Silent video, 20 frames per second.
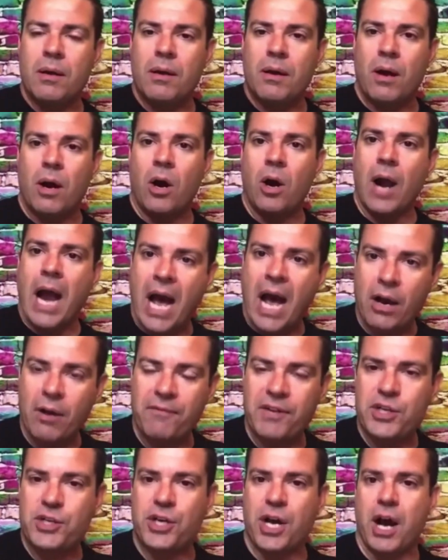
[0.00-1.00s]
are out of a
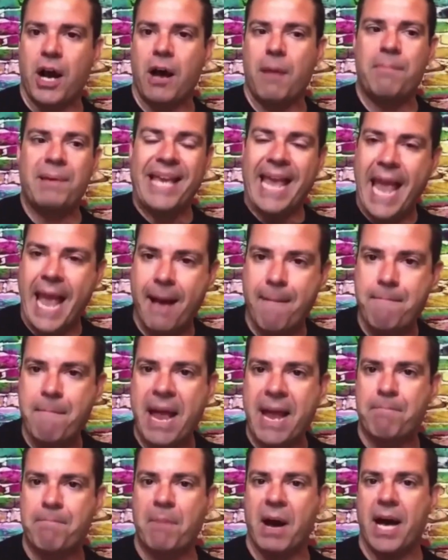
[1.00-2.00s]
job, can't
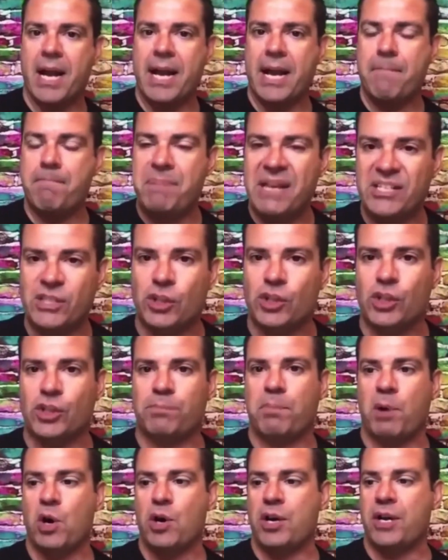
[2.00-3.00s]
make money, business is
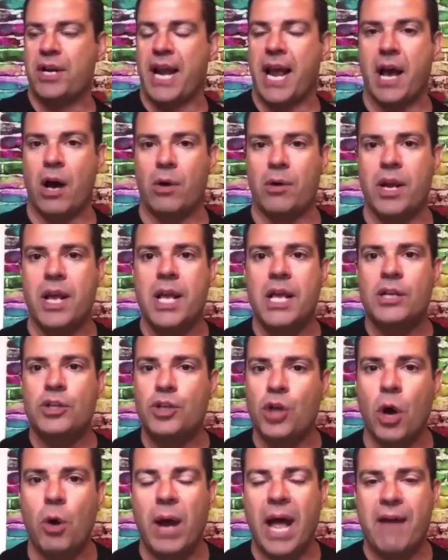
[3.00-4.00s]
burnt down,
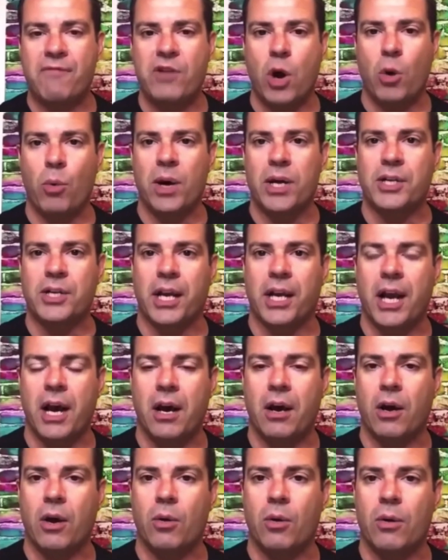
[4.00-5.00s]
don't have nowhere to
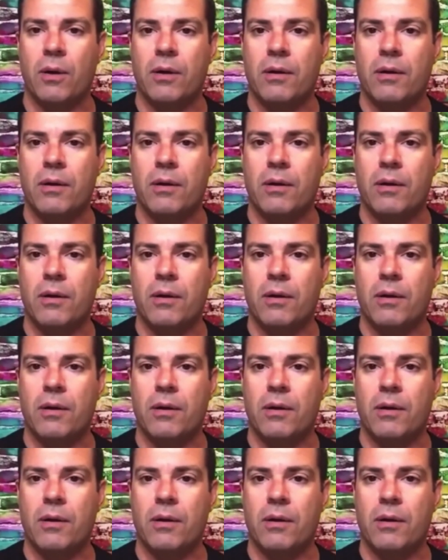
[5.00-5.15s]
go?